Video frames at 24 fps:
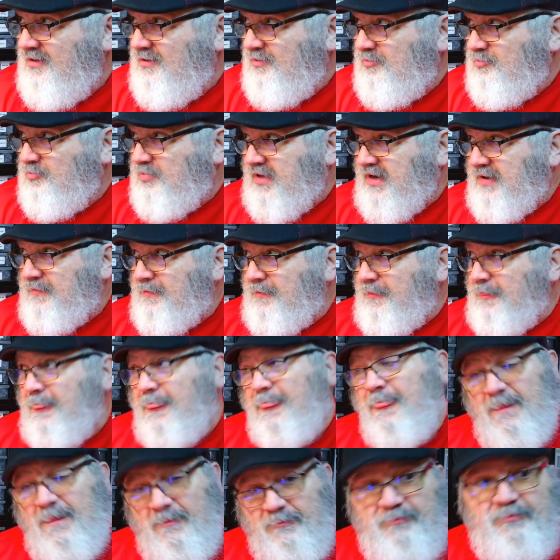but
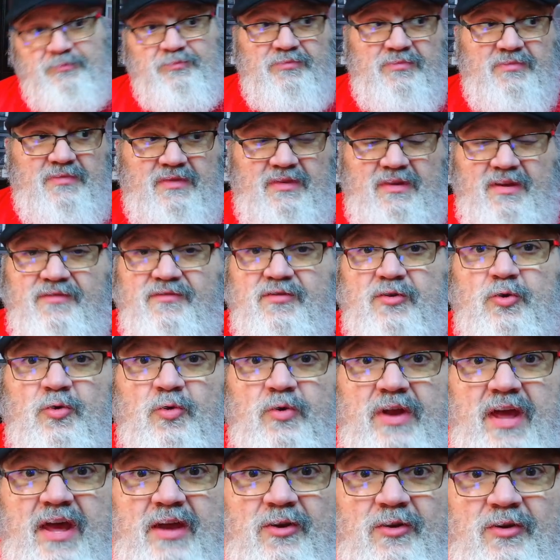if you're going
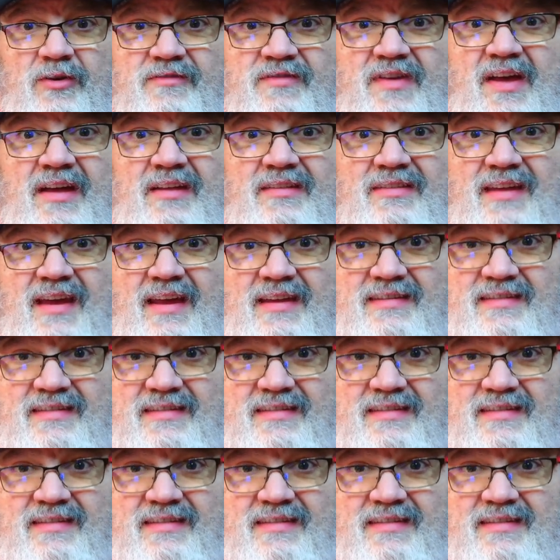out on a Valentine's